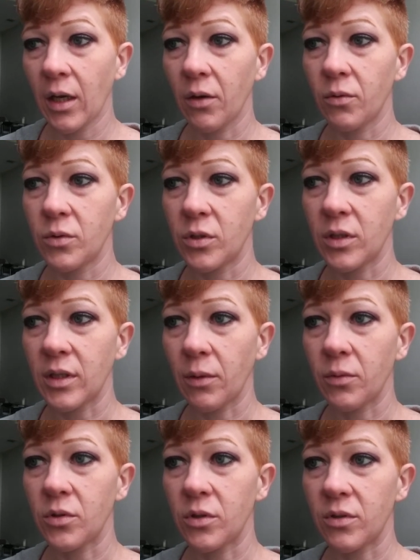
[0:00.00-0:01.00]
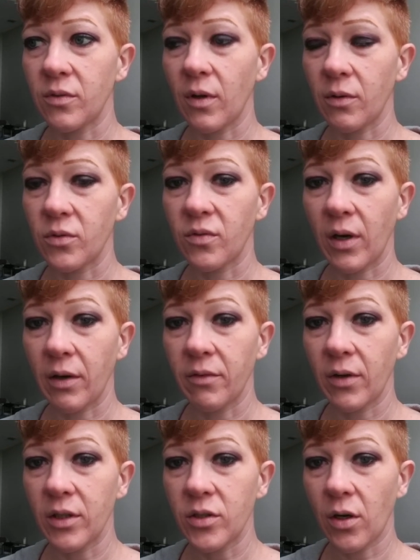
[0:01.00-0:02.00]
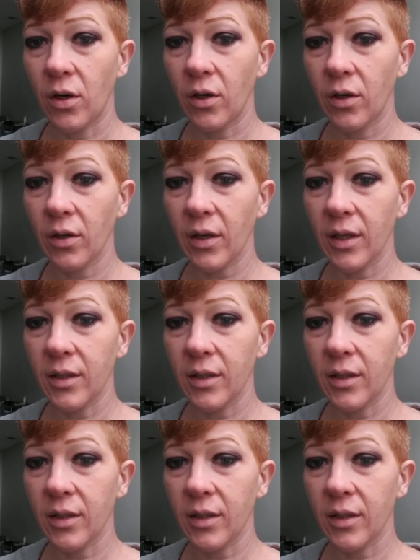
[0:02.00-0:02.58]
It was just, I was very, very dark.